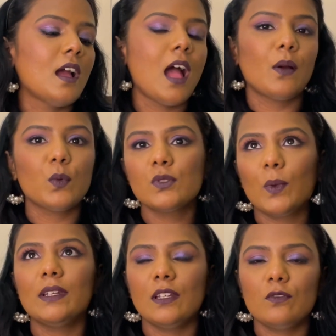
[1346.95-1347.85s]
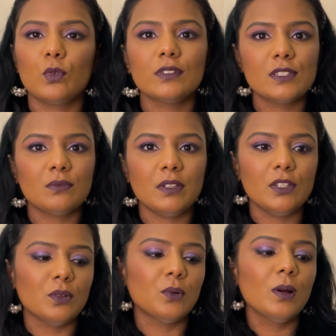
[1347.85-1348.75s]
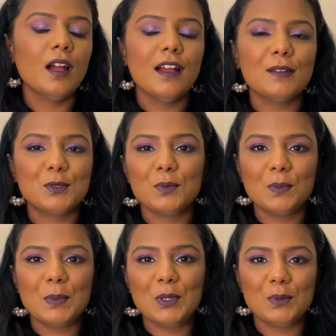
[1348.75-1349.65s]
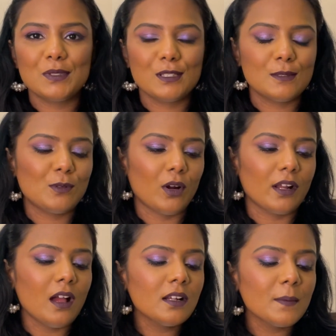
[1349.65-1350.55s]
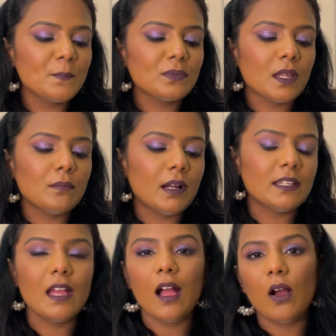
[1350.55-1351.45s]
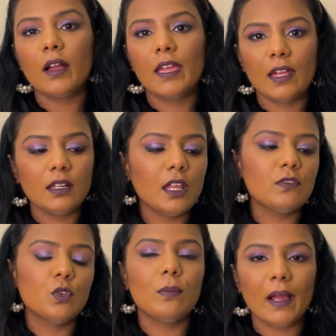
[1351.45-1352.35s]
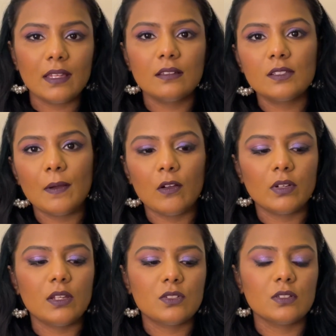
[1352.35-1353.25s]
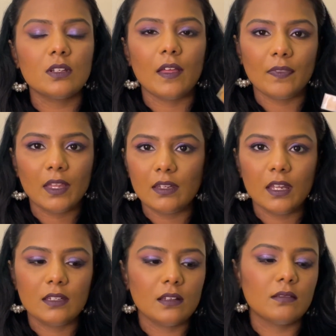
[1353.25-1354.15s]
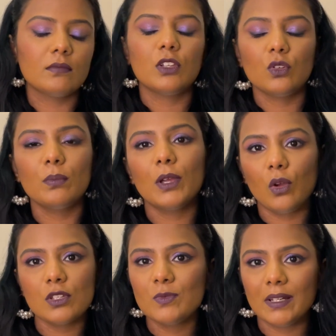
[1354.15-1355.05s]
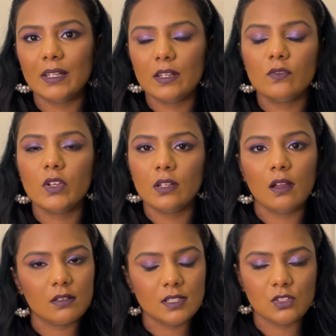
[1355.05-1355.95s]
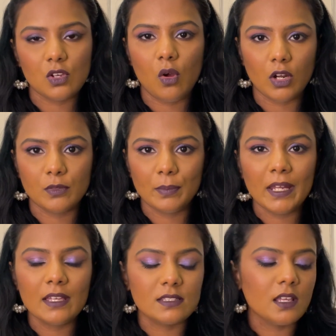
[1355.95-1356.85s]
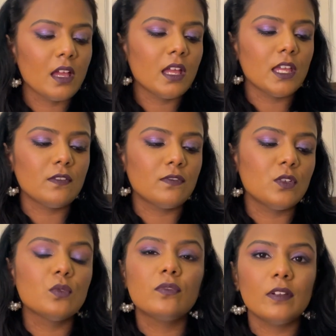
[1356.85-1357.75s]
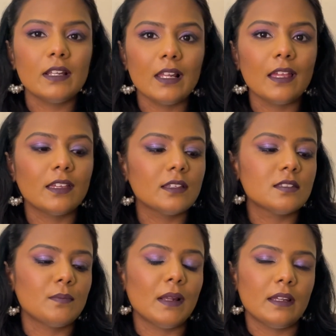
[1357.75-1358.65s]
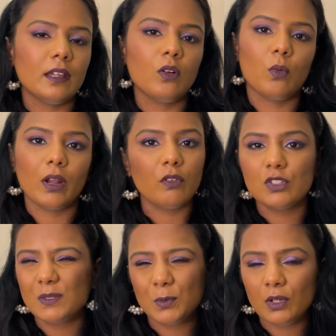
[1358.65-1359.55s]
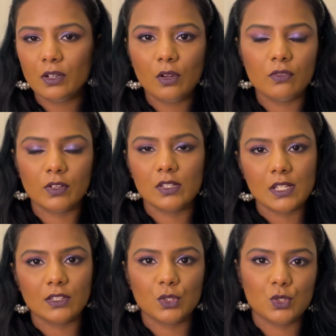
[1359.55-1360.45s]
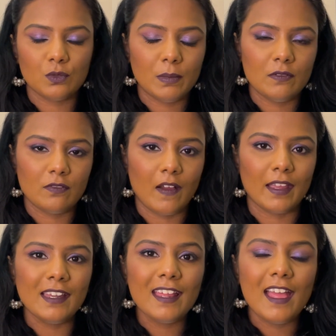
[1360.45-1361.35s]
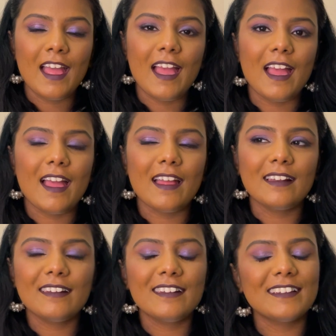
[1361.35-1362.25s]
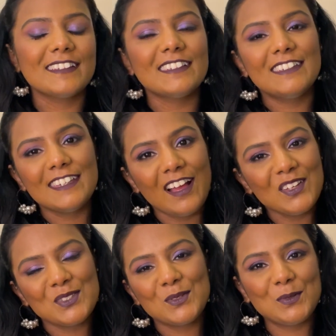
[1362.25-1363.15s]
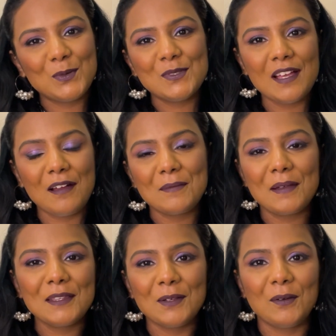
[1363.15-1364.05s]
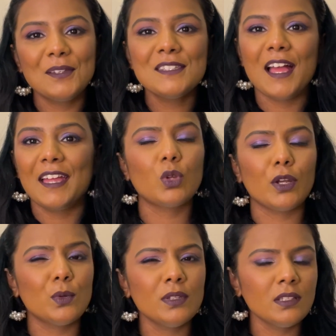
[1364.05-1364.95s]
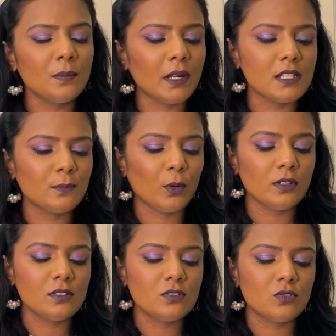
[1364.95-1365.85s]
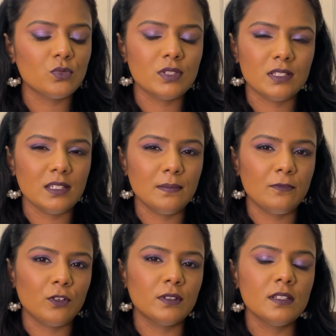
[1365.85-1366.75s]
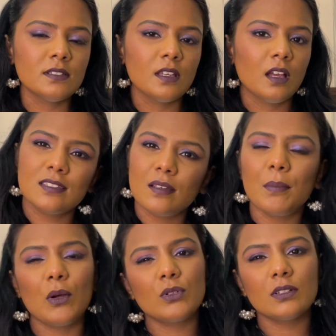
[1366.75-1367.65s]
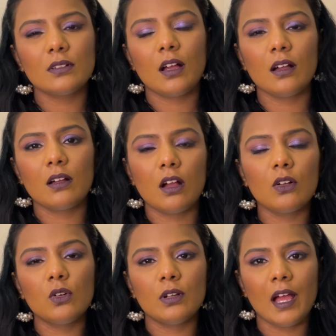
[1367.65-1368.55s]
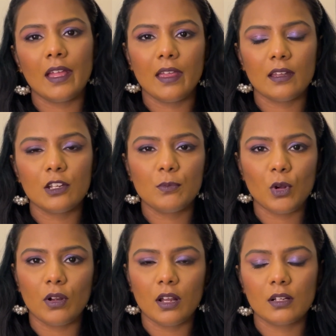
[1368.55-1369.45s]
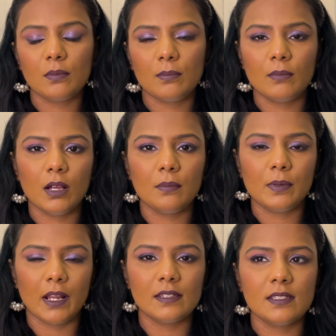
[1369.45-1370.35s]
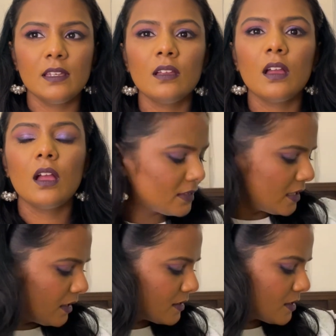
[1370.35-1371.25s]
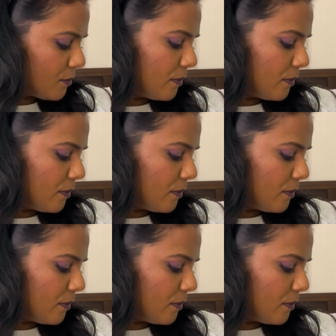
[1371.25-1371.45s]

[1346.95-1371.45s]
I was waiting for this video to use this product. But yeah, again, if you buy this foundation and then it, you know, because we live in such a hot place, if you feel like it's melting or whatever, just put it in your fridge and it should be fine. And yeah, so those are my thoughts. I don't think the price point is too steep for this. It's about a good high-end product pricing. I think it's